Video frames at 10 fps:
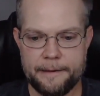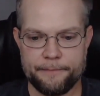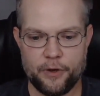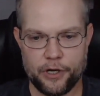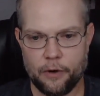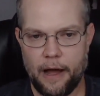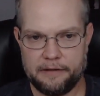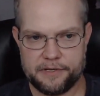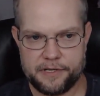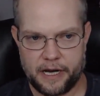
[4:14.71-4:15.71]
you can go out
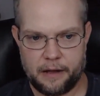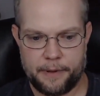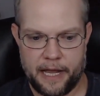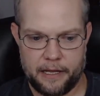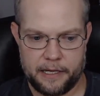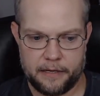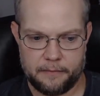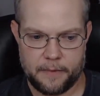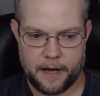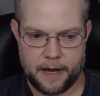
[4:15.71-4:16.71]
and set up a
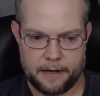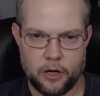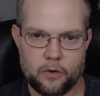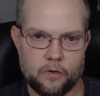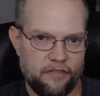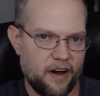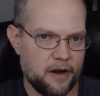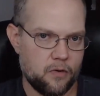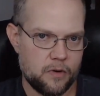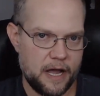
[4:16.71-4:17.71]
local
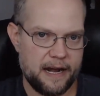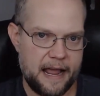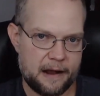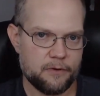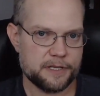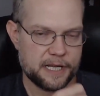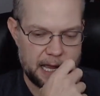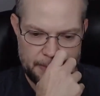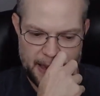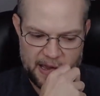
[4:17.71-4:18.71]
funnel and an AdWords
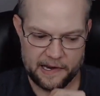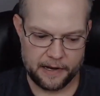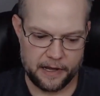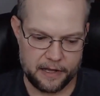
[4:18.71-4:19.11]
campaign